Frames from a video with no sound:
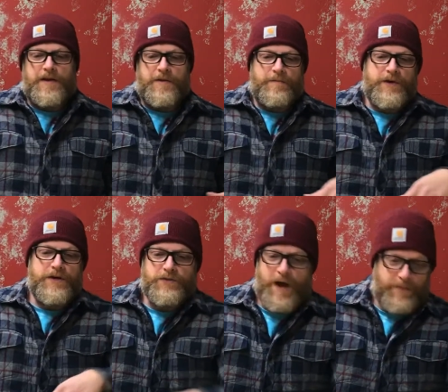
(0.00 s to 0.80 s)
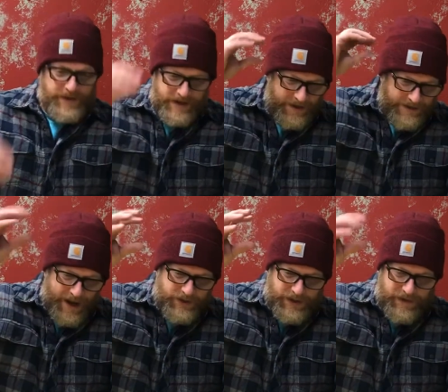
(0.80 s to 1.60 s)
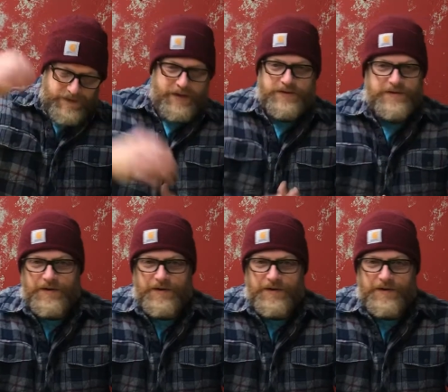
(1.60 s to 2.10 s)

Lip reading: But I put that on the top shelf, and that was,